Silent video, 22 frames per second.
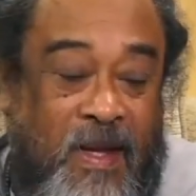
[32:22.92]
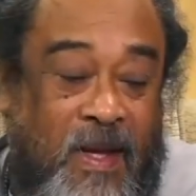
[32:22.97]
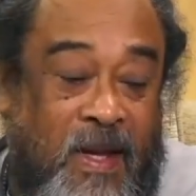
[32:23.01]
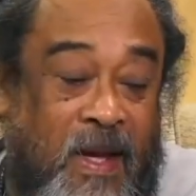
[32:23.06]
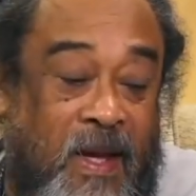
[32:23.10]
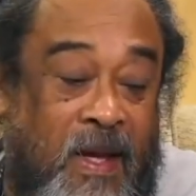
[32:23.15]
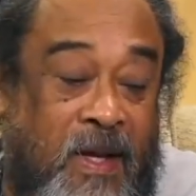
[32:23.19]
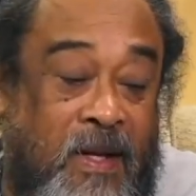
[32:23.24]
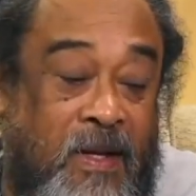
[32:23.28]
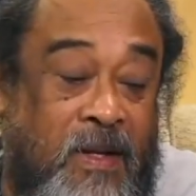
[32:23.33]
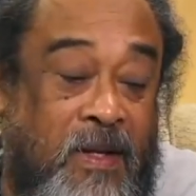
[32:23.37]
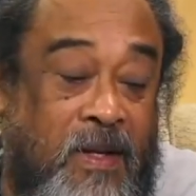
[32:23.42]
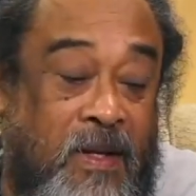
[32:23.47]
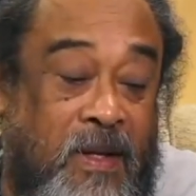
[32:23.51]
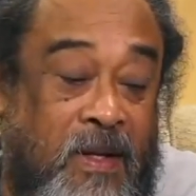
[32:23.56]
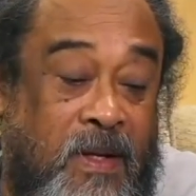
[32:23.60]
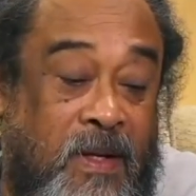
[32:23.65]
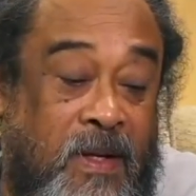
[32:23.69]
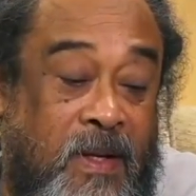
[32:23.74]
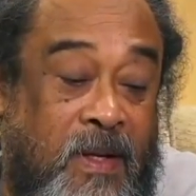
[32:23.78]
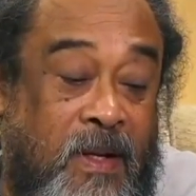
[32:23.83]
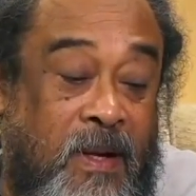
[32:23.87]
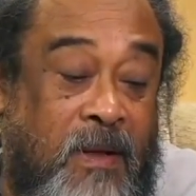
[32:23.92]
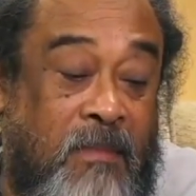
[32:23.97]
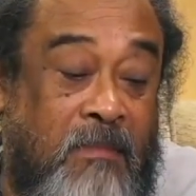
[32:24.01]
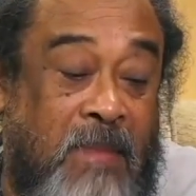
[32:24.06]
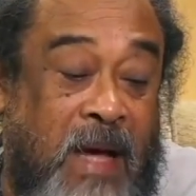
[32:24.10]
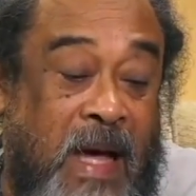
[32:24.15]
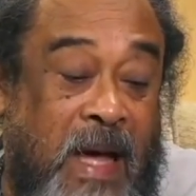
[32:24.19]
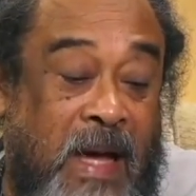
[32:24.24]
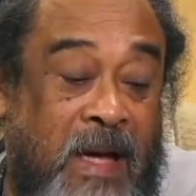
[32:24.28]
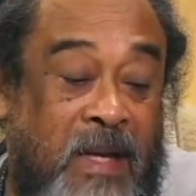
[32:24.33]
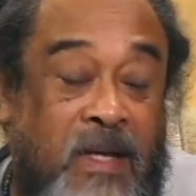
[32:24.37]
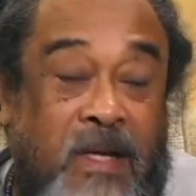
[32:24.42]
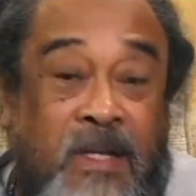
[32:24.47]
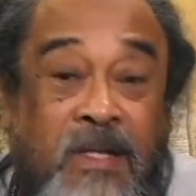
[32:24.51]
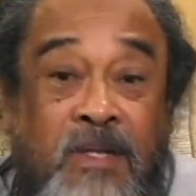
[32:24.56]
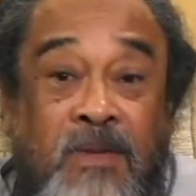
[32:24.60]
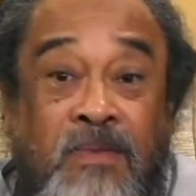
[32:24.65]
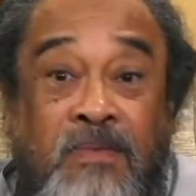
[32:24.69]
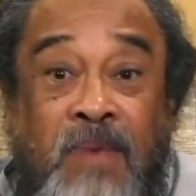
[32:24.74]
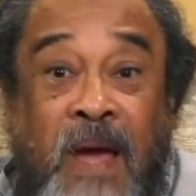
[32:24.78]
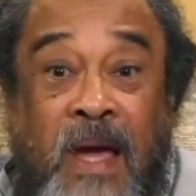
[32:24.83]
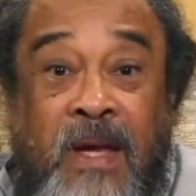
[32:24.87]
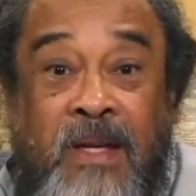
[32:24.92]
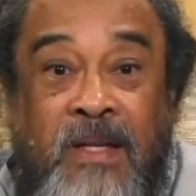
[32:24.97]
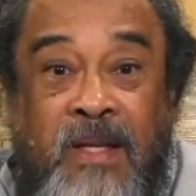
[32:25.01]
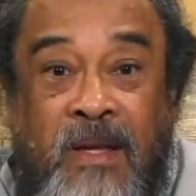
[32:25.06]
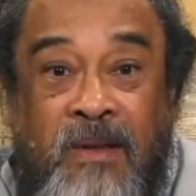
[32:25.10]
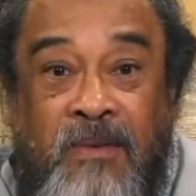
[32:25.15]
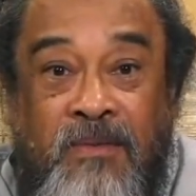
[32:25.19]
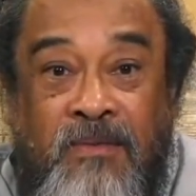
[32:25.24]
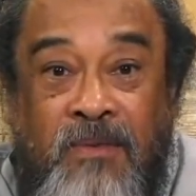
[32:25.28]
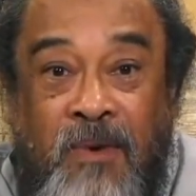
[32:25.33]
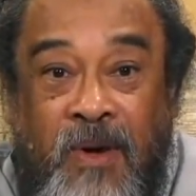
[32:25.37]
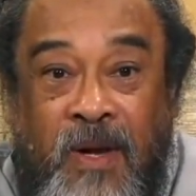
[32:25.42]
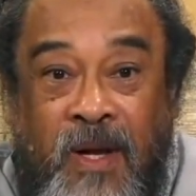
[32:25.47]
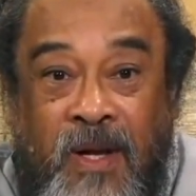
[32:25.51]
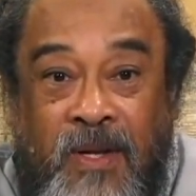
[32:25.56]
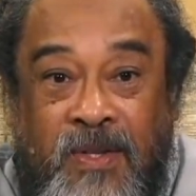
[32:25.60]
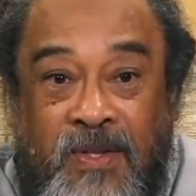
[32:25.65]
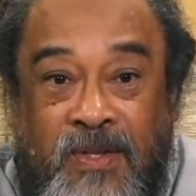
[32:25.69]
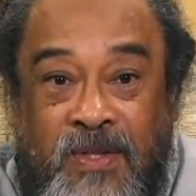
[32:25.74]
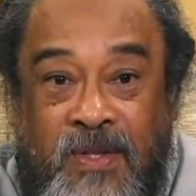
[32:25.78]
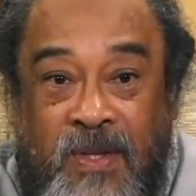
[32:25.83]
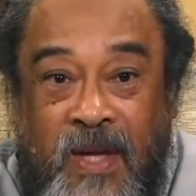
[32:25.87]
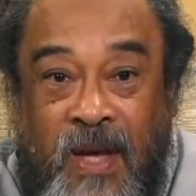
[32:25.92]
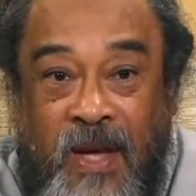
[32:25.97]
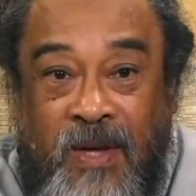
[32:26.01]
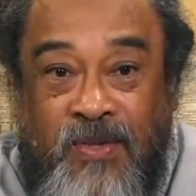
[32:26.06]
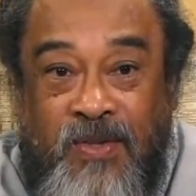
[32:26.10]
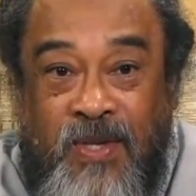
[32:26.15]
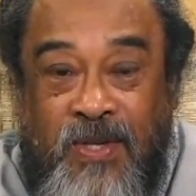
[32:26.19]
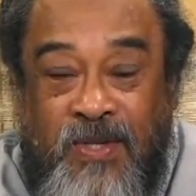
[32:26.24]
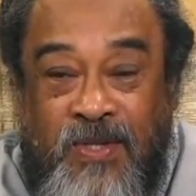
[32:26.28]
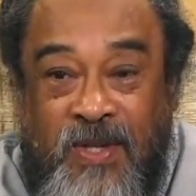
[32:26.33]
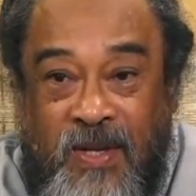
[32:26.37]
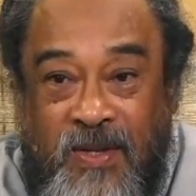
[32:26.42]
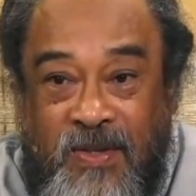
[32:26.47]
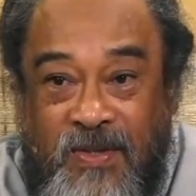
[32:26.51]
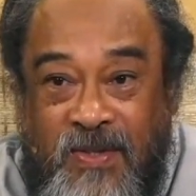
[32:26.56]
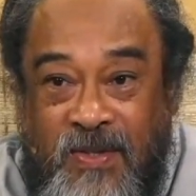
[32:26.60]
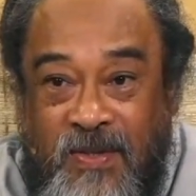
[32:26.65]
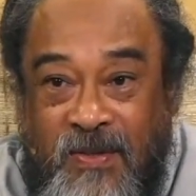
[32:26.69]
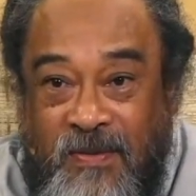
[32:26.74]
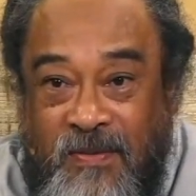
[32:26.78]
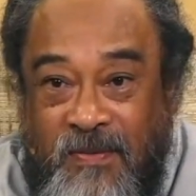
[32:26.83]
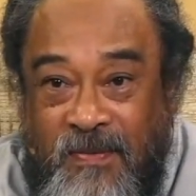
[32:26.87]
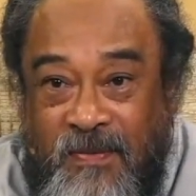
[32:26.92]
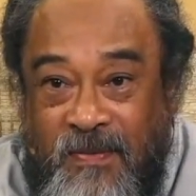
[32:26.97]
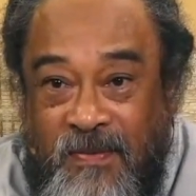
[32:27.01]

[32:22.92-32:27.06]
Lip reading: And the mind is fighting for its existence.